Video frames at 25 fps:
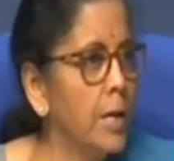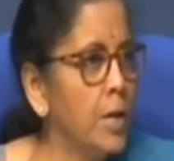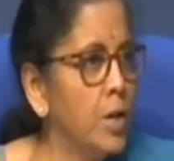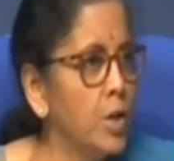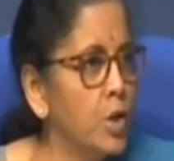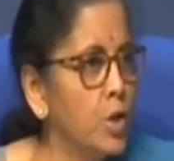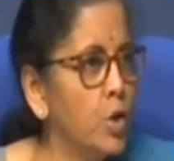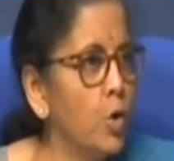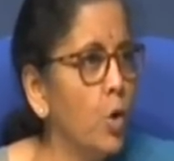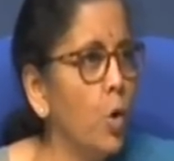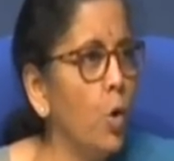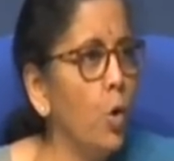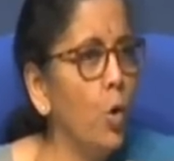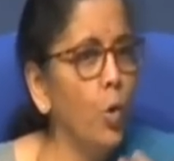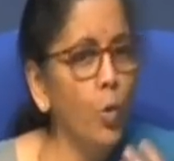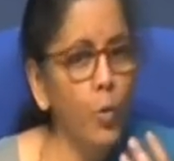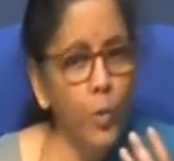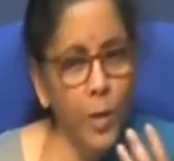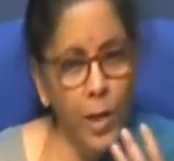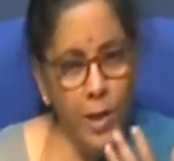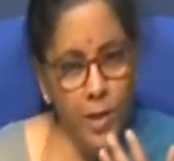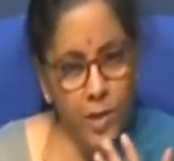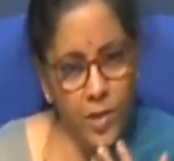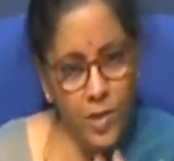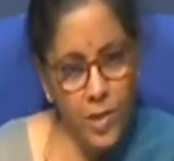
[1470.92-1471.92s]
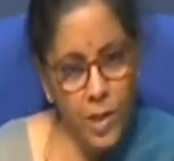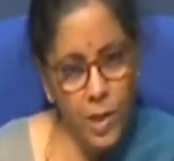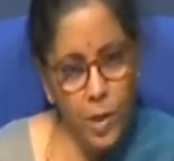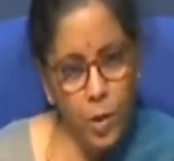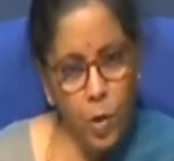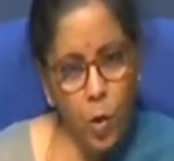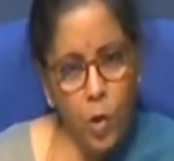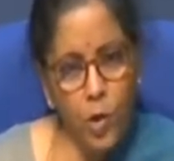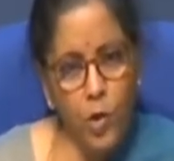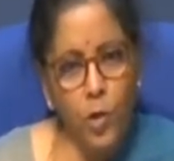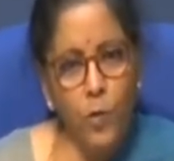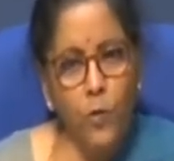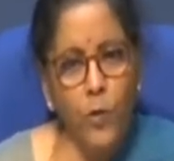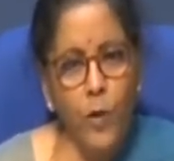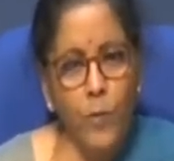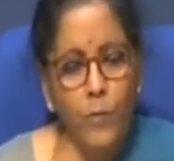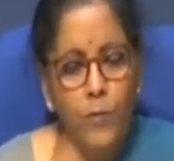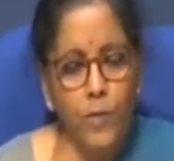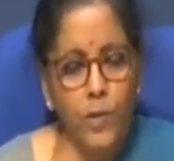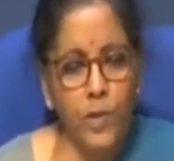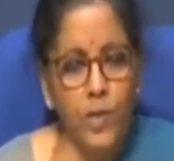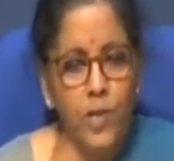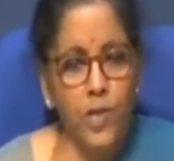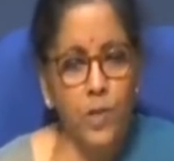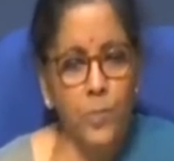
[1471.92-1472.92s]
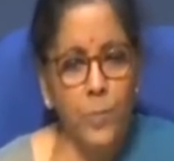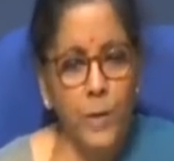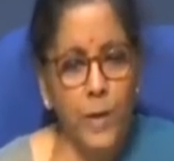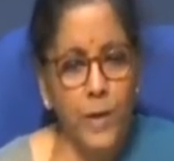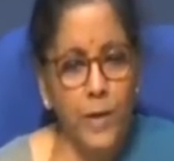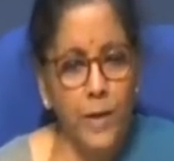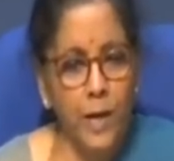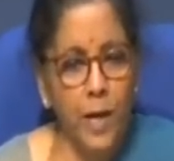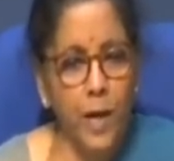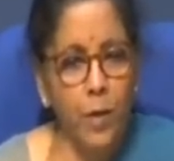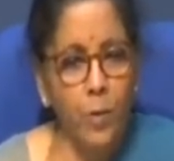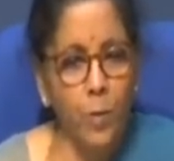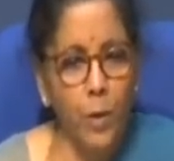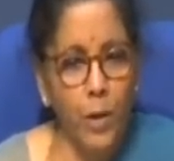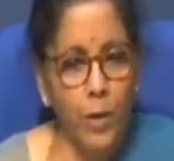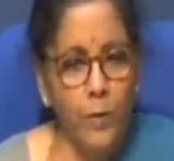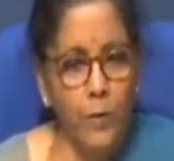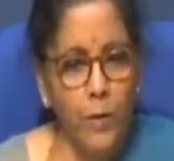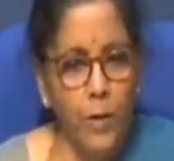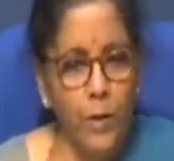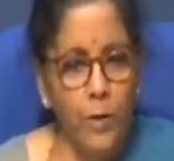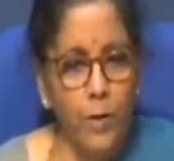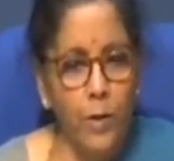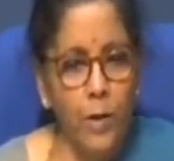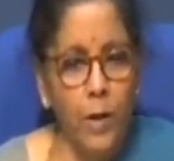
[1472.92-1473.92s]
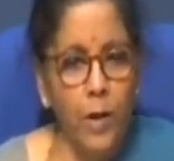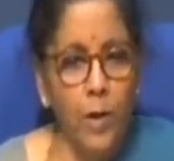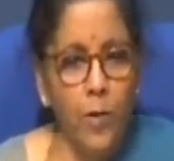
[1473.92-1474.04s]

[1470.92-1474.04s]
So there is a lot of emphasis being now given